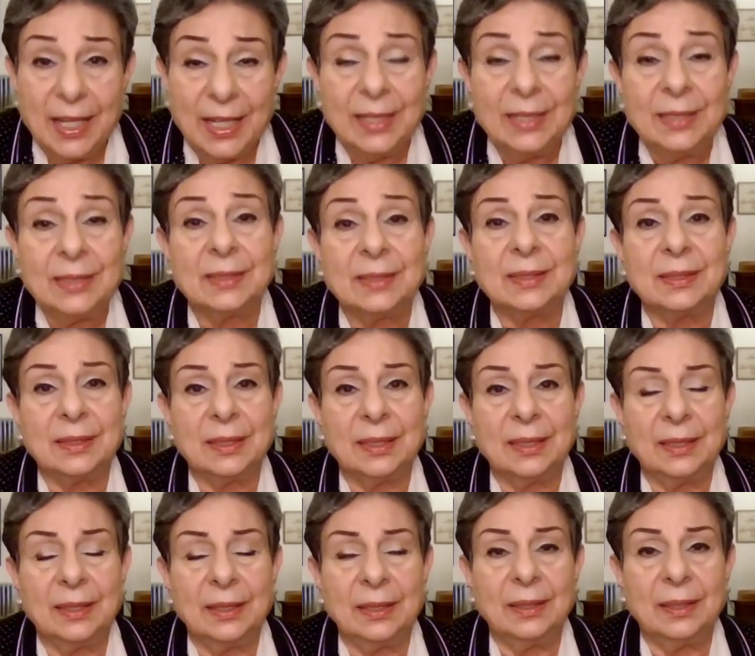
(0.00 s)
is
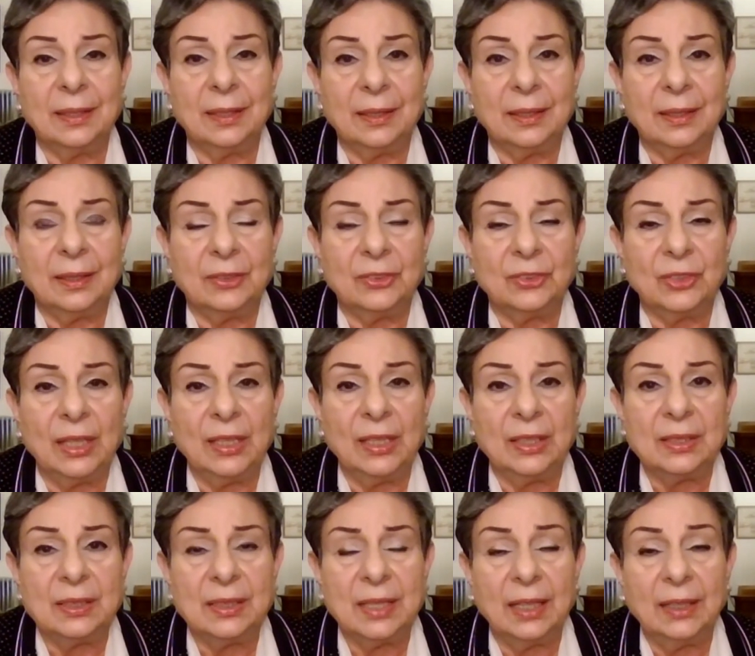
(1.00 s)
uh, uh,
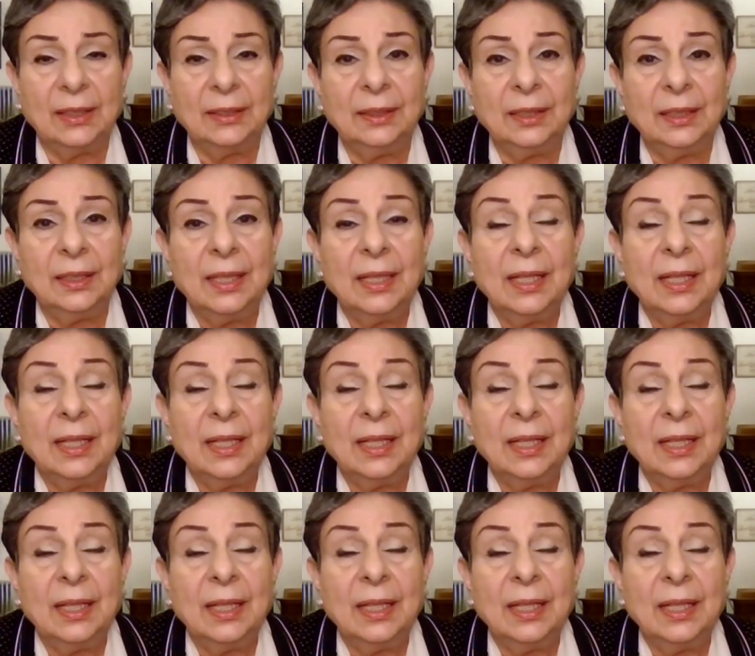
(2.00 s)
genocide,